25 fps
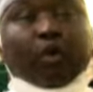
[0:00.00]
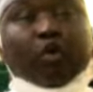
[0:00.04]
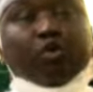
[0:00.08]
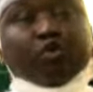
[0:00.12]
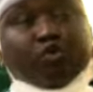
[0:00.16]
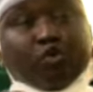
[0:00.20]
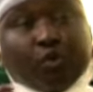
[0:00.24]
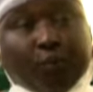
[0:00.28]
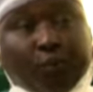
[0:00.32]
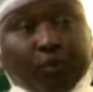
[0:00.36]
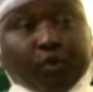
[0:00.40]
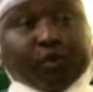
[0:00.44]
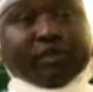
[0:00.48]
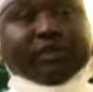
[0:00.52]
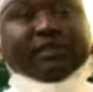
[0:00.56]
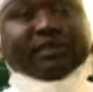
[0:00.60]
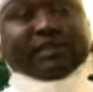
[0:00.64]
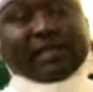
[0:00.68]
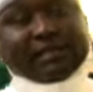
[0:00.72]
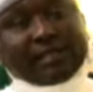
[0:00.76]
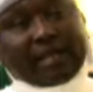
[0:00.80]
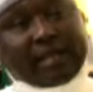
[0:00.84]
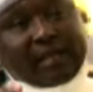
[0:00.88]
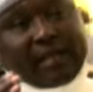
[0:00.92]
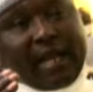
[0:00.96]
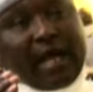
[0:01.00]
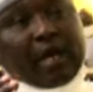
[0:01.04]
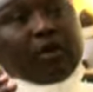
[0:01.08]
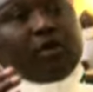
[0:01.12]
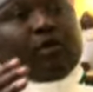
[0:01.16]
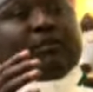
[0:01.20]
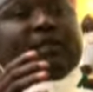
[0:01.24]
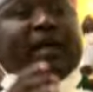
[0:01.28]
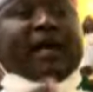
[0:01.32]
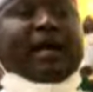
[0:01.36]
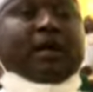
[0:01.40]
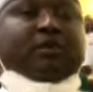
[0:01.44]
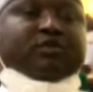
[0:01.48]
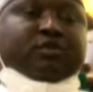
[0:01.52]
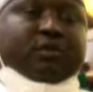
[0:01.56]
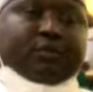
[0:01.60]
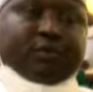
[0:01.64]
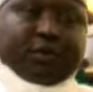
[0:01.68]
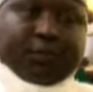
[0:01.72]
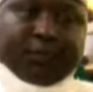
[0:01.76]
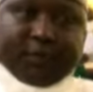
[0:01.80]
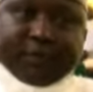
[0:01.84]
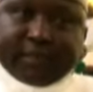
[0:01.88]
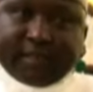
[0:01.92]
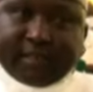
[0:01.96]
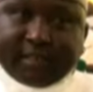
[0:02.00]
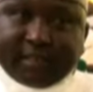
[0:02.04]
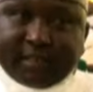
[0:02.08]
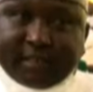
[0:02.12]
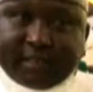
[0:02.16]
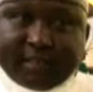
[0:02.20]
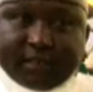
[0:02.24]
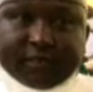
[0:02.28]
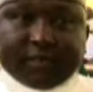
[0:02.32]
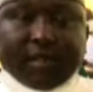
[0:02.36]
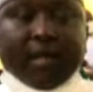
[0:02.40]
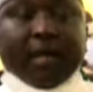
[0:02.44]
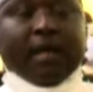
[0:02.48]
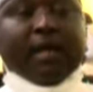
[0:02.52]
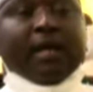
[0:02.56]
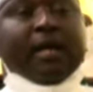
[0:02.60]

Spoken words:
contributions as a clerk of the House of Representatives,